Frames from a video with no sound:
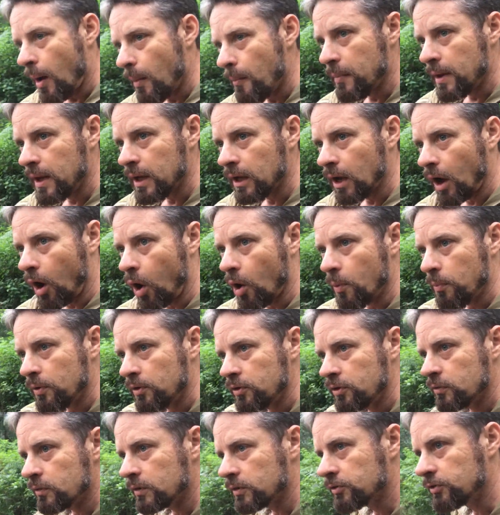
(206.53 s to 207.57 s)
being open
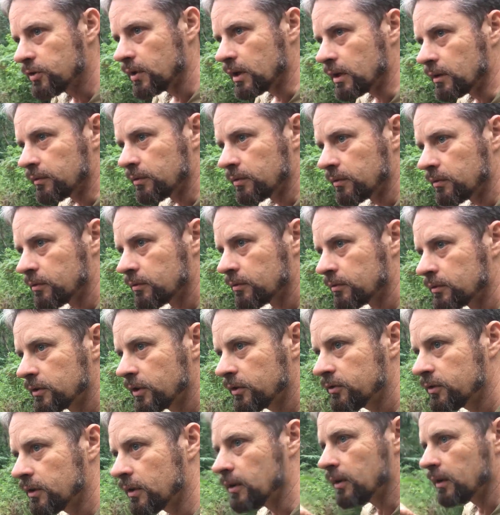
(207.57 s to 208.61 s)
to receive,
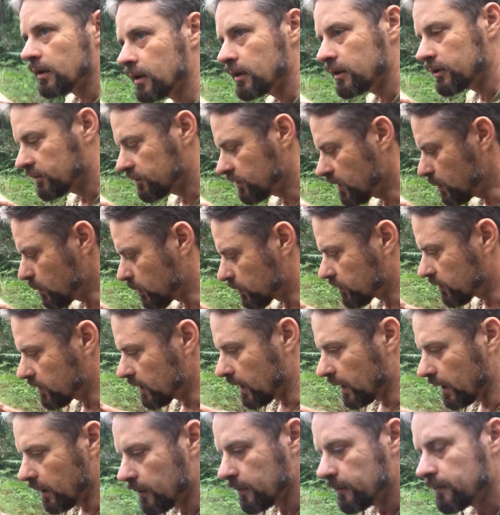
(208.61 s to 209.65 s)
just to see what's there.